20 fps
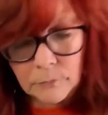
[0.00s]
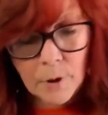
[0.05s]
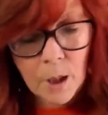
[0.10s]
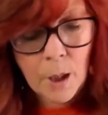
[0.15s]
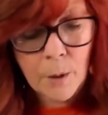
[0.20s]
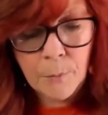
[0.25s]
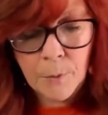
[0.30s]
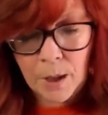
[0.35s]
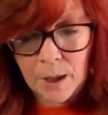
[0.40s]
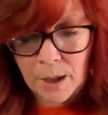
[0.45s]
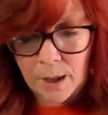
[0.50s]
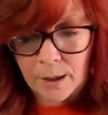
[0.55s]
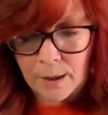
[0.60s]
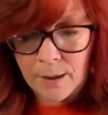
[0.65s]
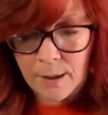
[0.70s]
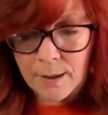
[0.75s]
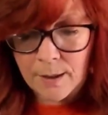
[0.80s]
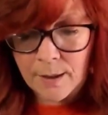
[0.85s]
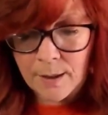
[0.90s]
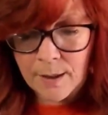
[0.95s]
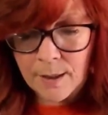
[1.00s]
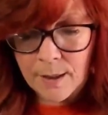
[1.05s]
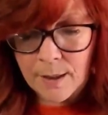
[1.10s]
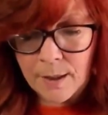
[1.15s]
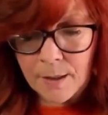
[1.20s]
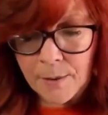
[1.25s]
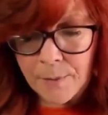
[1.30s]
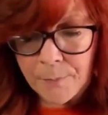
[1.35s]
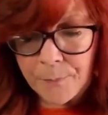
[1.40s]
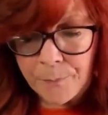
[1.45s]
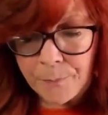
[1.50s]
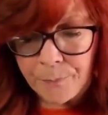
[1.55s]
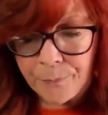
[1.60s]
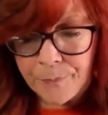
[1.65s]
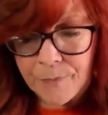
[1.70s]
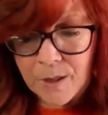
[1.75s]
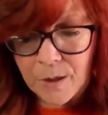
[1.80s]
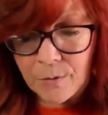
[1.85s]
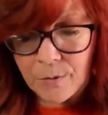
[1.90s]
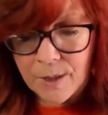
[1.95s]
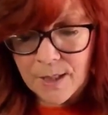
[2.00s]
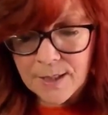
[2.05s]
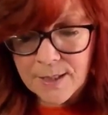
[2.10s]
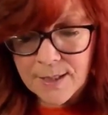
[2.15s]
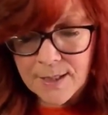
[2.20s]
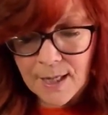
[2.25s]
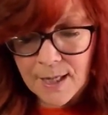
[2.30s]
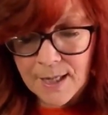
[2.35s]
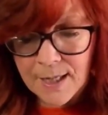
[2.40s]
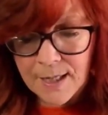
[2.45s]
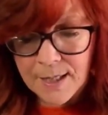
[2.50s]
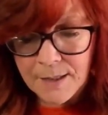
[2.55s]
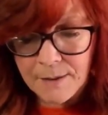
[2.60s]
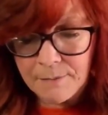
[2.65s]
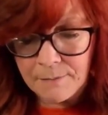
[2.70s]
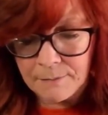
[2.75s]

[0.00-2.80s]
I'm gonna do this side